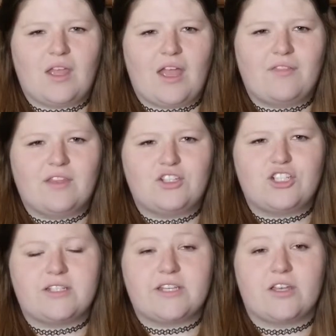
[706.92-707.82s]
And then
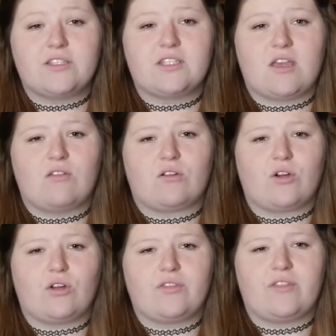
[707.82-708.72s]
she tells this other
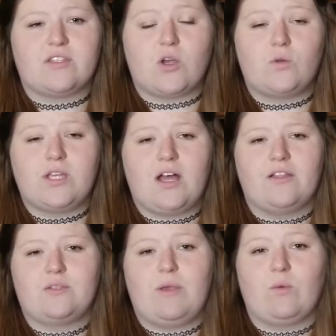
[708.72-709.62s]
girl that this hotel
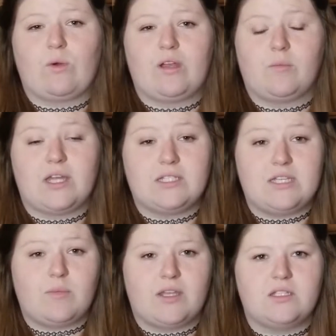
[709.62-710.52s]
is being run by
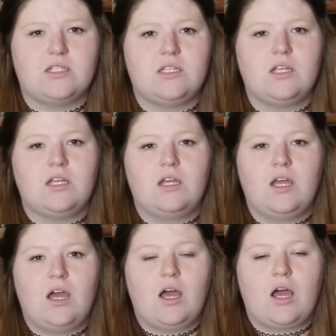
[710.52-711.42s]
demons.
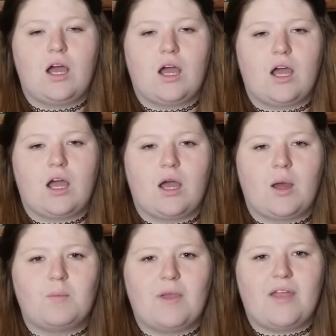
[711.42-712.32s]

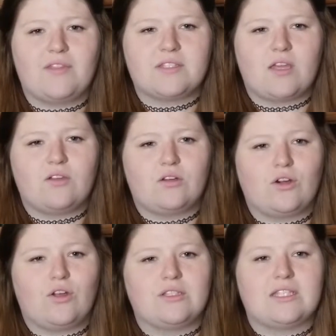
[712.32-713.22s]
And this other
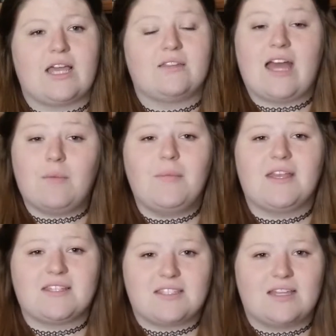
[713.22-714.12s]
girl is like, that
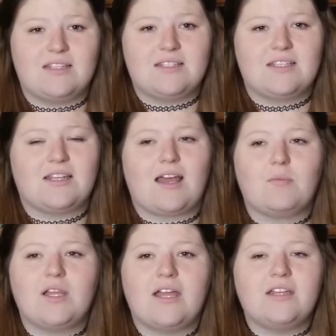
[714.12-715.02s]
makes sense. And
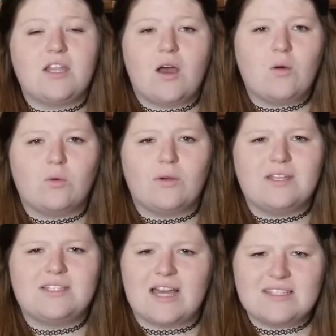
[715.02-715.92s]
I'm like, no,
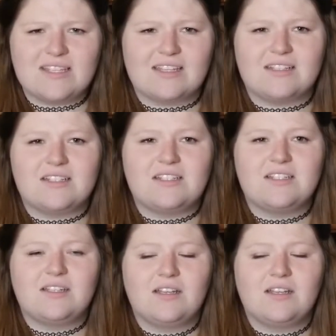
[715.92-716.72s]
it doesn't.